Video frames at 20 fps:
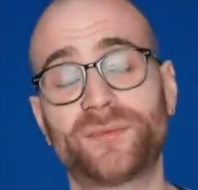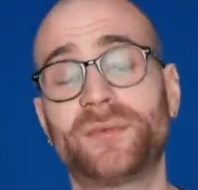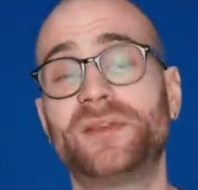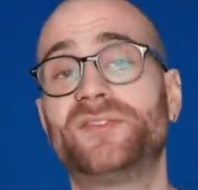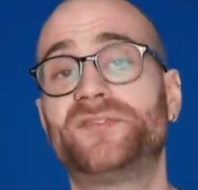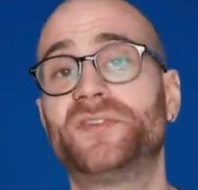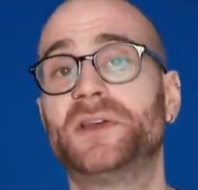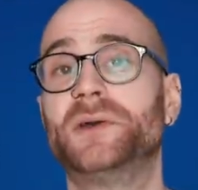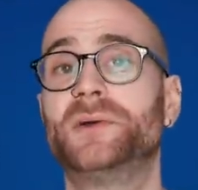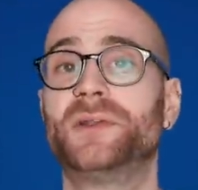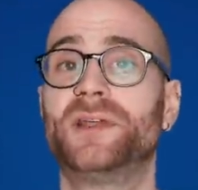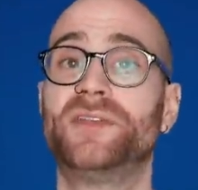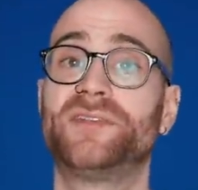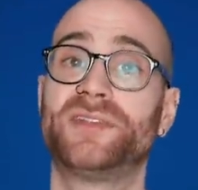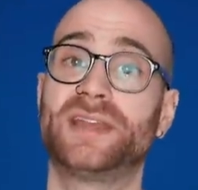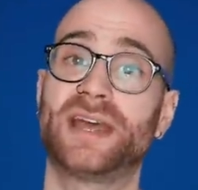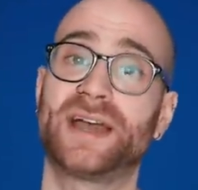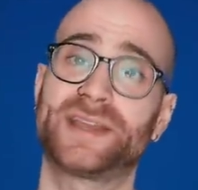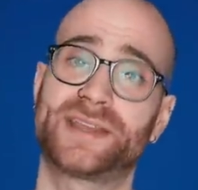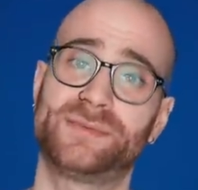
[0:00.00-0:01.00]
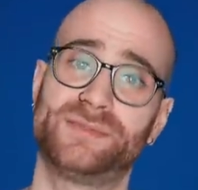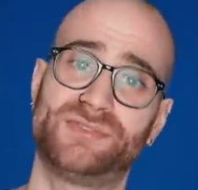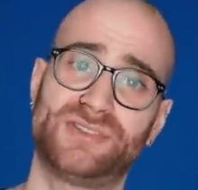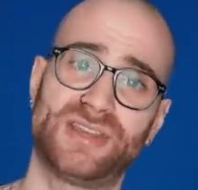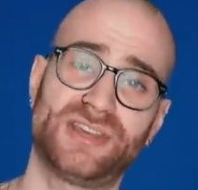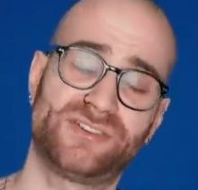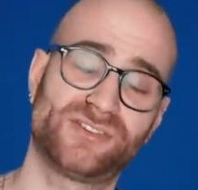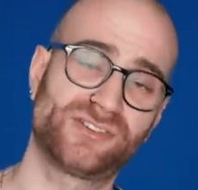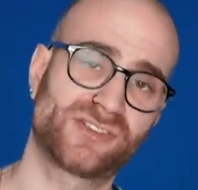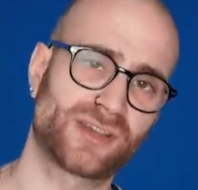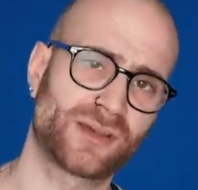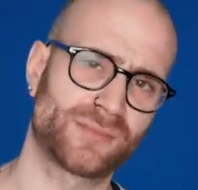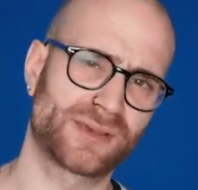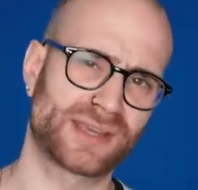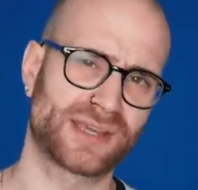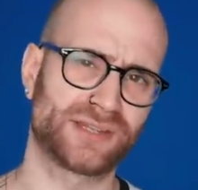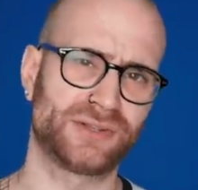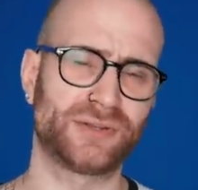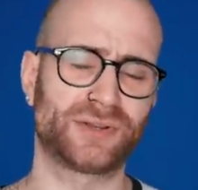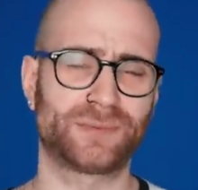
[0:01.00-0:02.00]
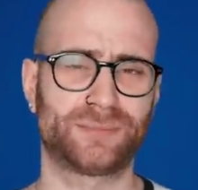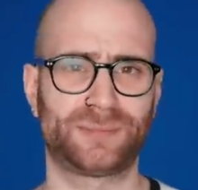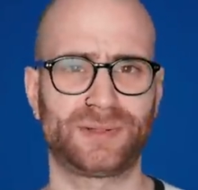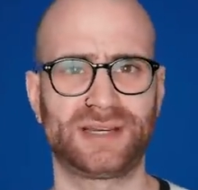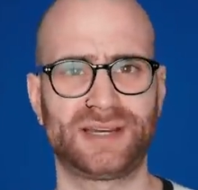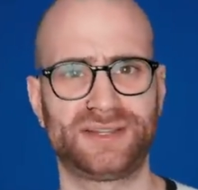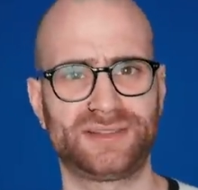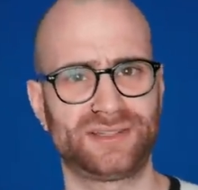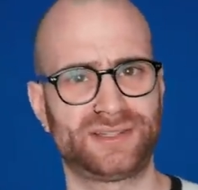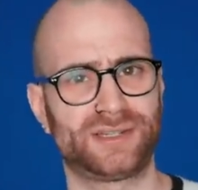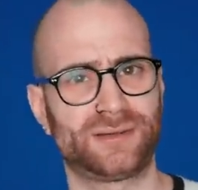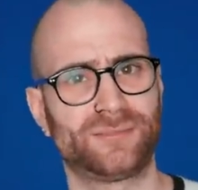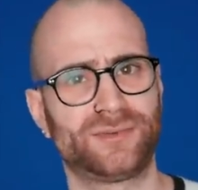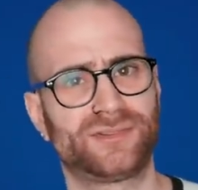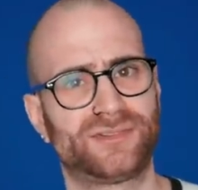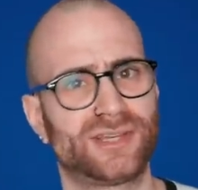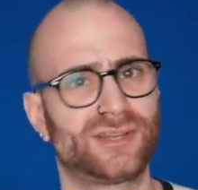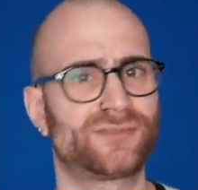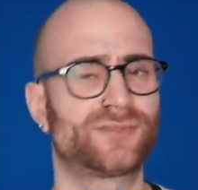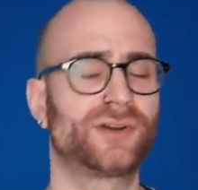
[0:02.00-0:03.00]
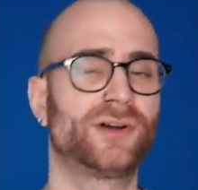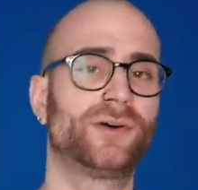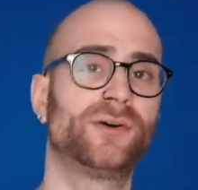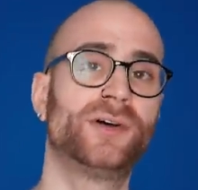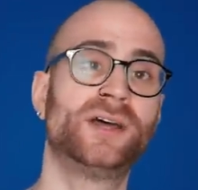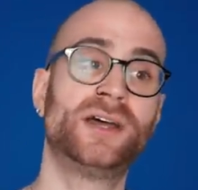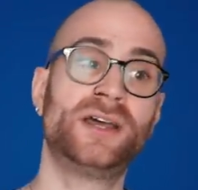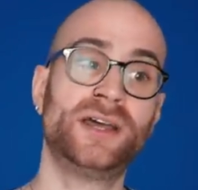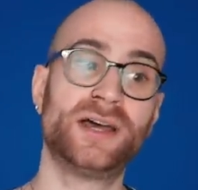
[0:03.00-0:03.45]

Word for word: midfielders and Hakim Ziyech is coming in who can play in the number 10 role.